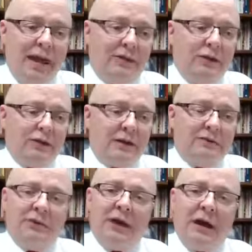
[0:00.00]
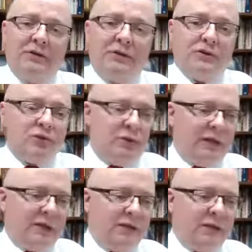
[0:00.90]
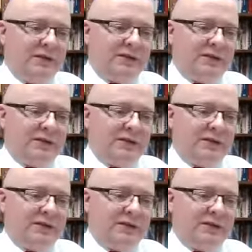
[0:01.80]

Matthew chapter 9, verse 23,